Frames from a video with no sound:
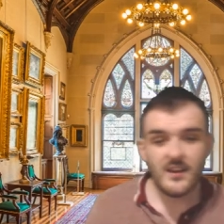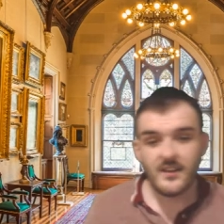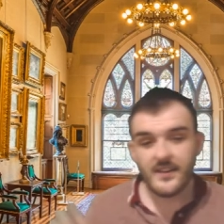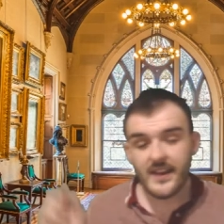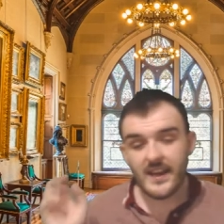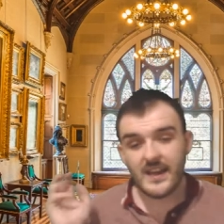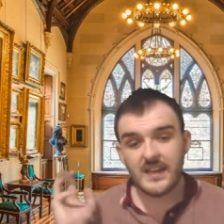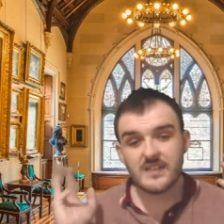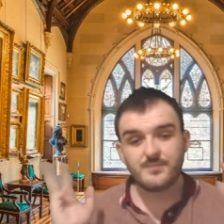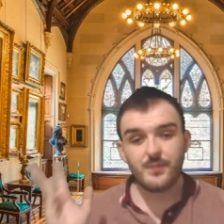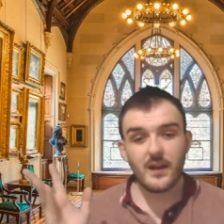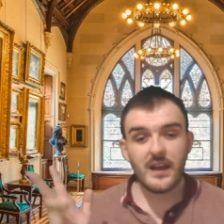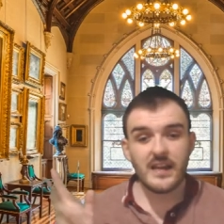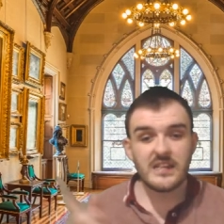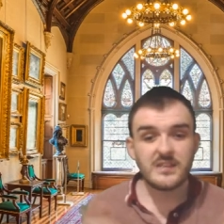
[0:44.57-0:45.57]
These
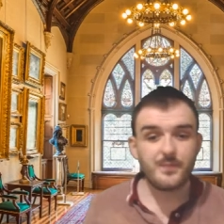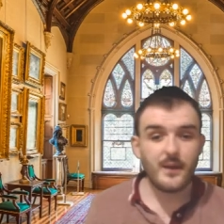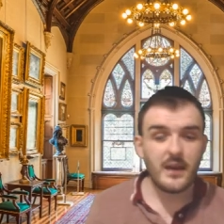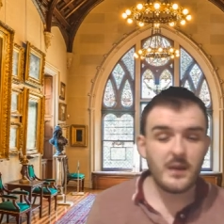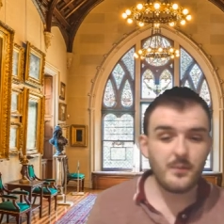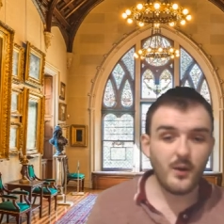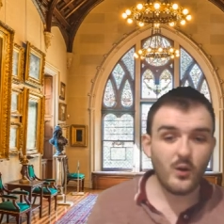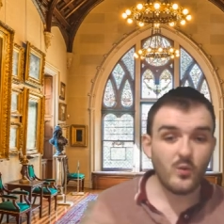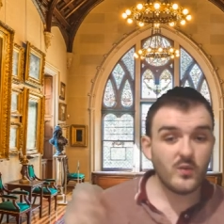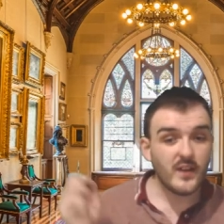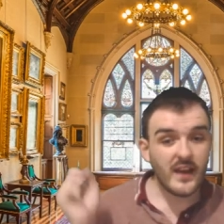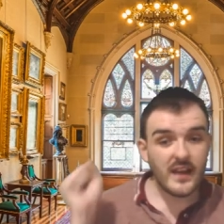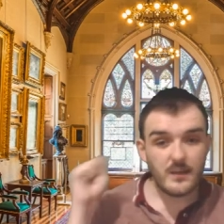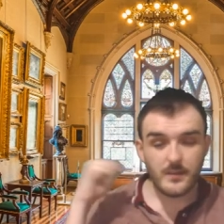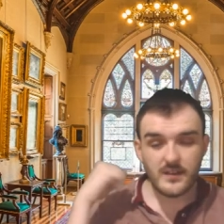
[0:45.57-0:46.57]
police people,
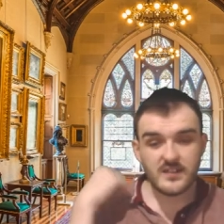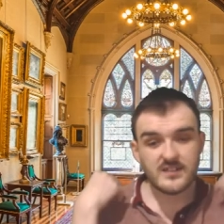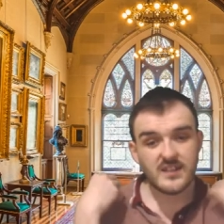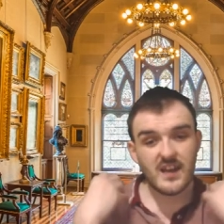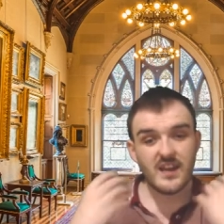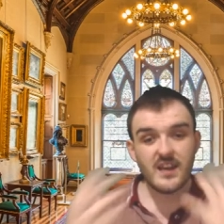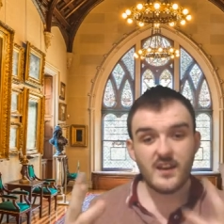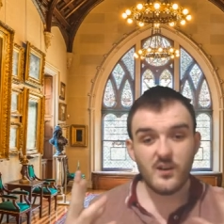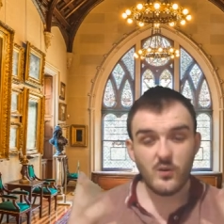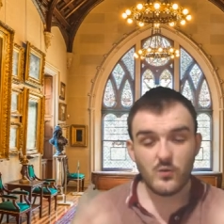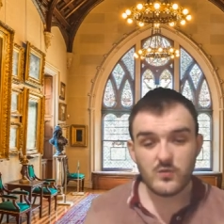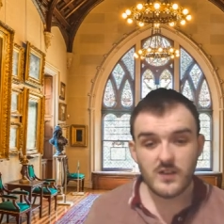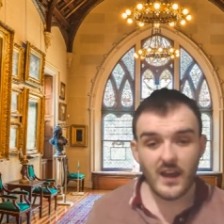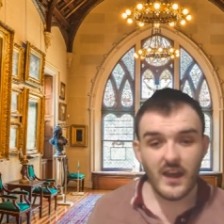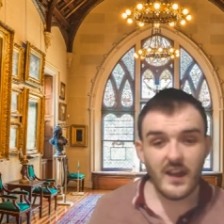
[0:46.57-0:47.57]
they've been saying all
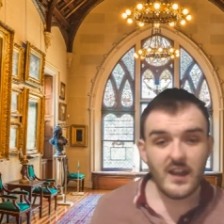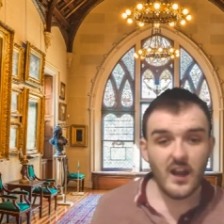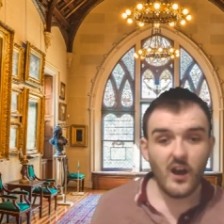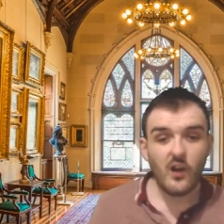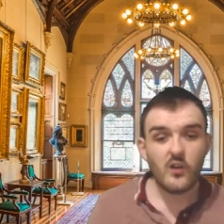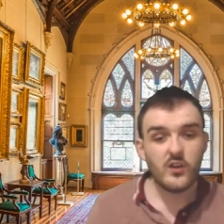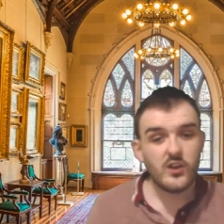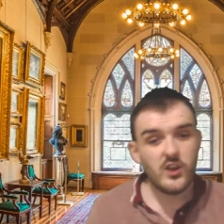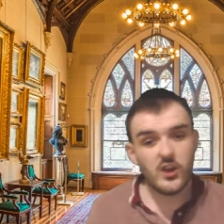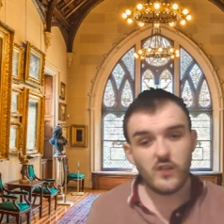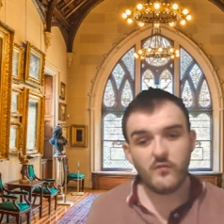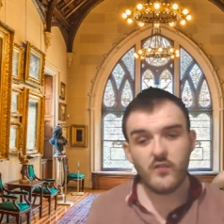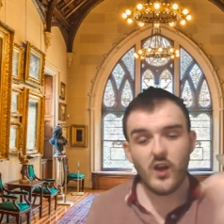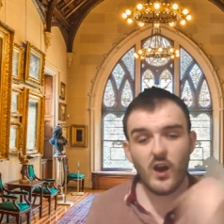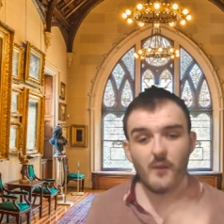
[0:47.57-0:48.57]
day long,
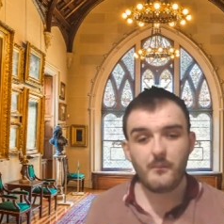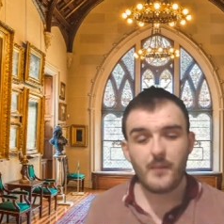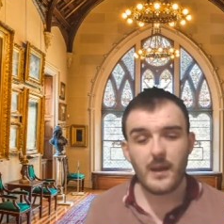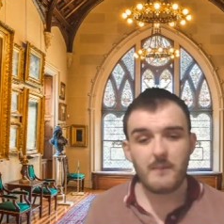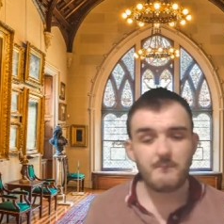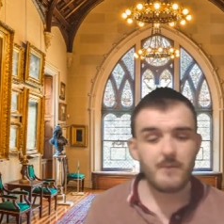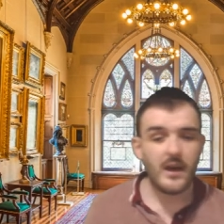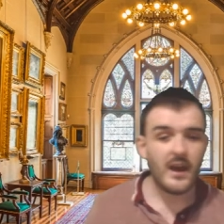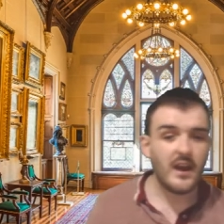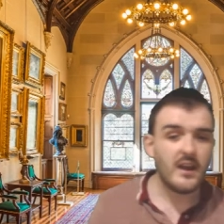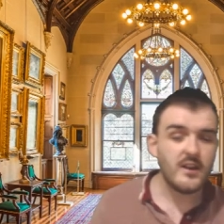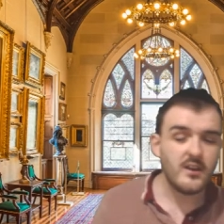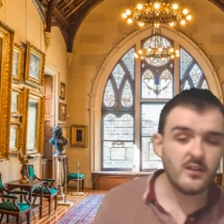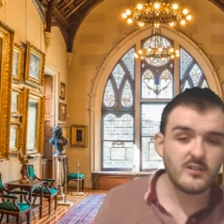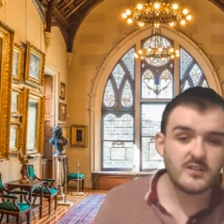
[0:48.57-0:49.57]
you've not been
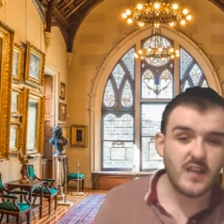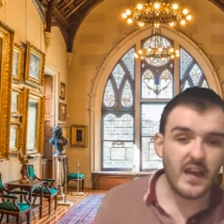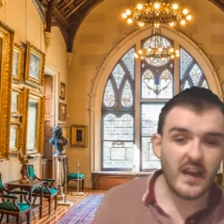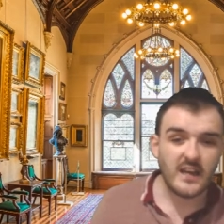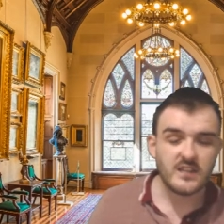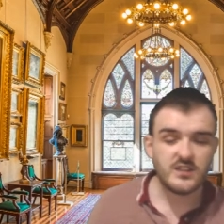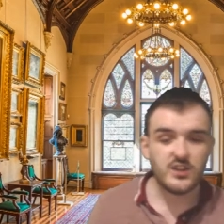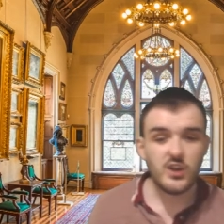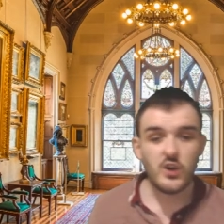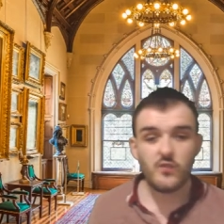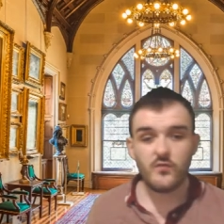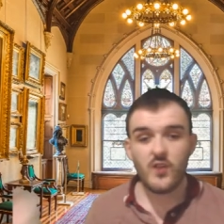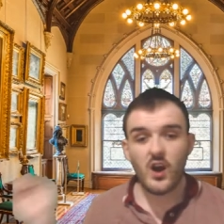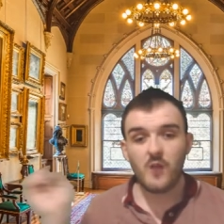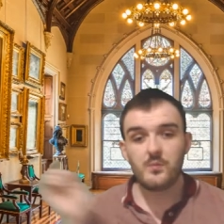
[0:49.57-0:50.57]
paying your tax, you've
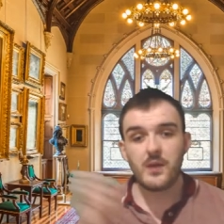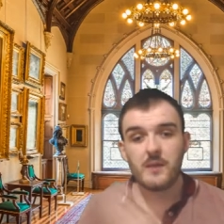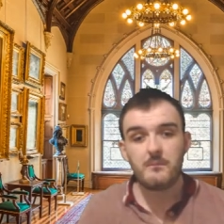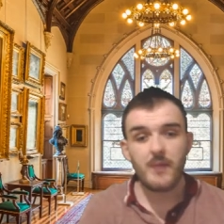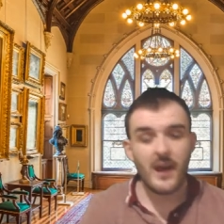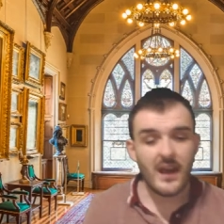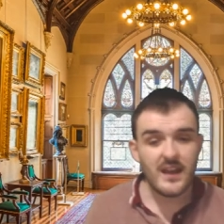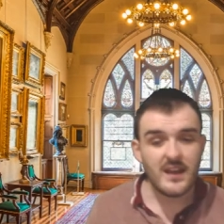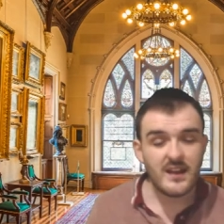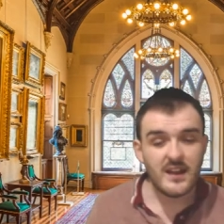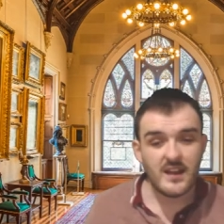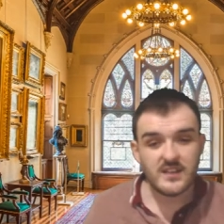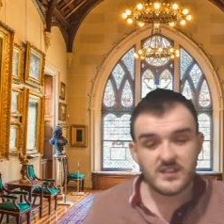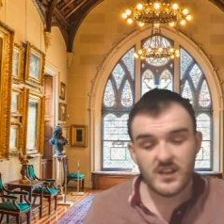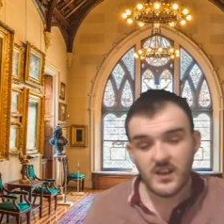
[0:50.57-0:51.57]
not been paying this,